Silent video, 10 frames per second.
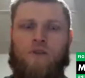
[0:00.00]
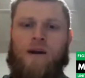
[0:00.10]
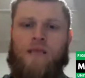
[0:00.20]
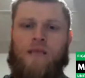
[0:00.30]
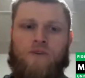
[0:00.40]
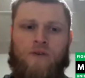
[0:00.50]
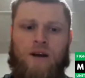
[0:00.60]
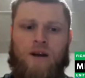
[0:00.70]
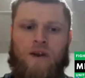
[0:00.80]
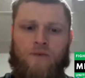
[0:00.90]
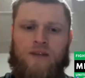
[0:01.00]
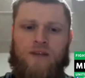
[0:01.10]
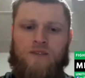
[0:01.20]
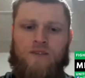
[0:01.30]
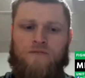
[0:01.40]
after
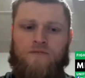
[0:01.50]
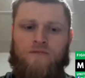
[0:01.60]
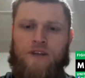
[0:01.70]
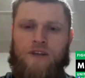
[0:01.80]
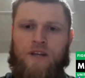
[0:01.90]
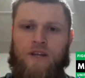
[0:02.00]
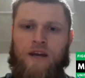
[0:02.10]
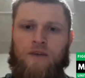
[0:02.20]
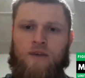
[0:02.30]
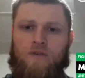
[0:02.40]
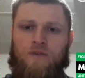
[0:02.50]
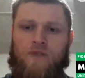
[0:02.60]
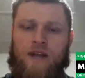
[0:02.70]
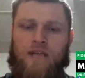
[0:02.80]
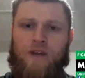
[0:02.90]
wrestling finished and I
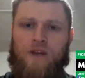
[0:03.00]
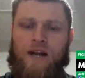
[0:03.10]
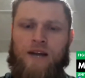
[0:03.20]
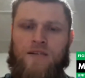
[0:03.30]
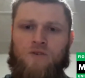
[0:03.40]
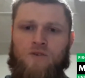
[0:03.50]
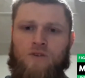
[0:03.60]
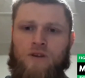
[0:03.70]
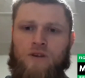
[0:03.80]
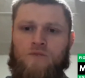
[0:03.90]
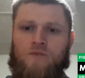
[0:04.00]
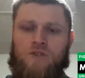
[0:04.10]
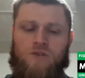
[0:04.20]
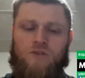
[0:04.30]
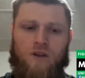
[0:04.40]
graduated high school and was
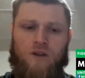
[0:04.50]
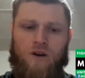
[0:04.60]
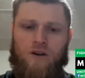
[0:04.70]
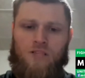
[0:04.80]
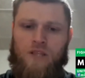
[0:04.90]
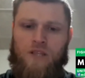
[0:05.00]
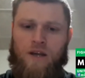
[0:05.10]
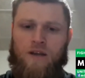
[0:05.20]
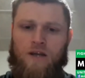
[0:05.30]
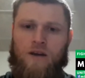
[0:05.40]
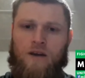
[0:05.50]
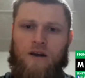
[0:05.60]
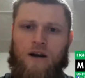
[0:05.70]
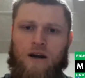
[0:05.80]
doing the college thing, I